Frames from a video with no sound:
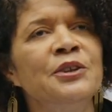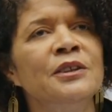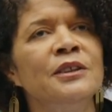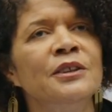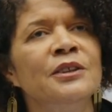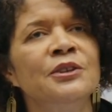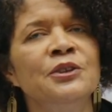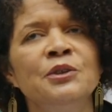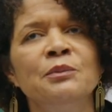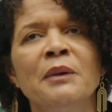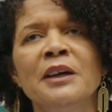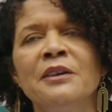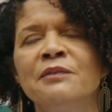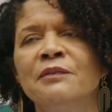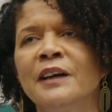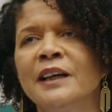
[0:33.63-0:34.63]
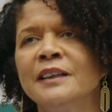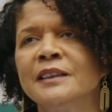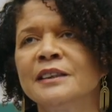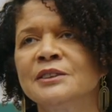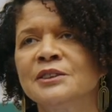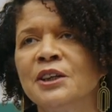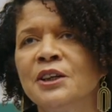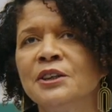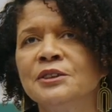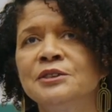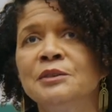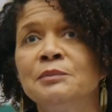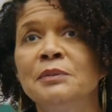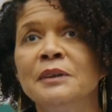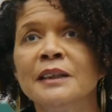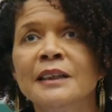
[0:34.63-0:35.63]
you you may find this hard to
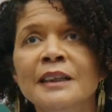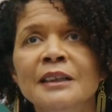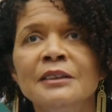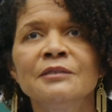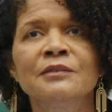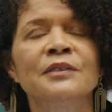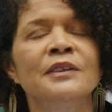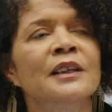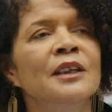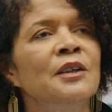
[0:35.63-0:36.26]
believe